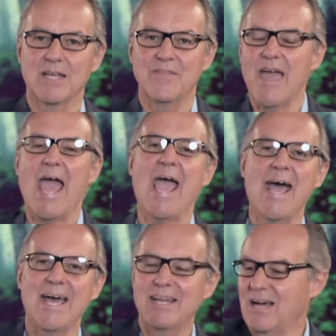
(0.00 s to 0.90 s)
that
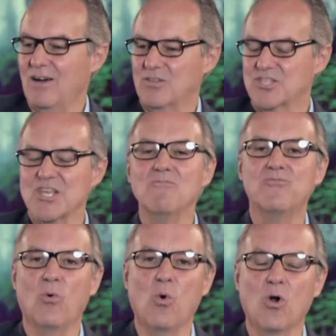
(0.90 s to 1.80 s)
had some
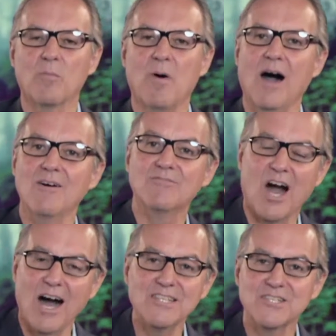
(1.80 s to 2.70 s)
form of
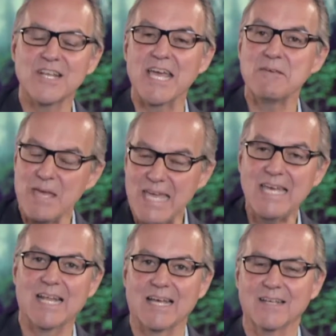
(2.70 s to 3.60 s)
God's name in it,